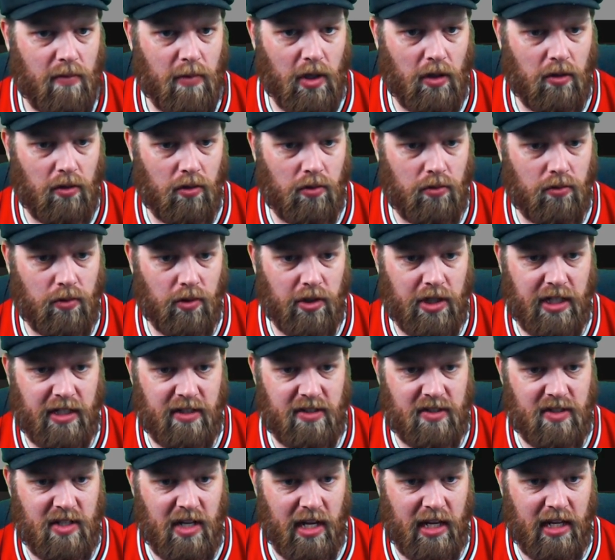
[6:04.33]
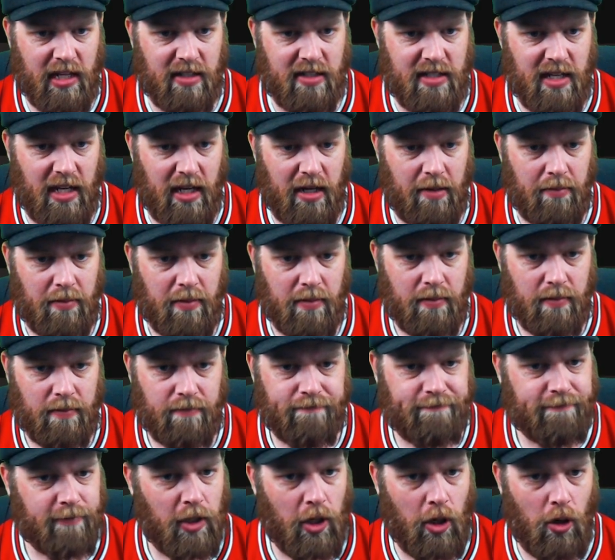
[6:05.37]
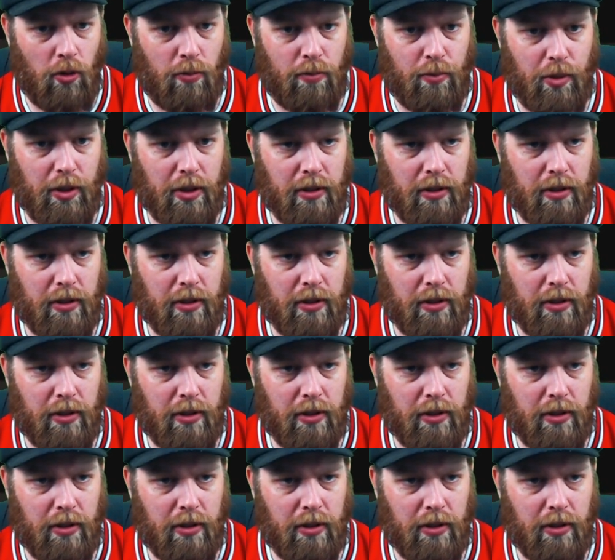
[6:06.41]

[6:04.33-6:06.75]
All rookie second team. Nope.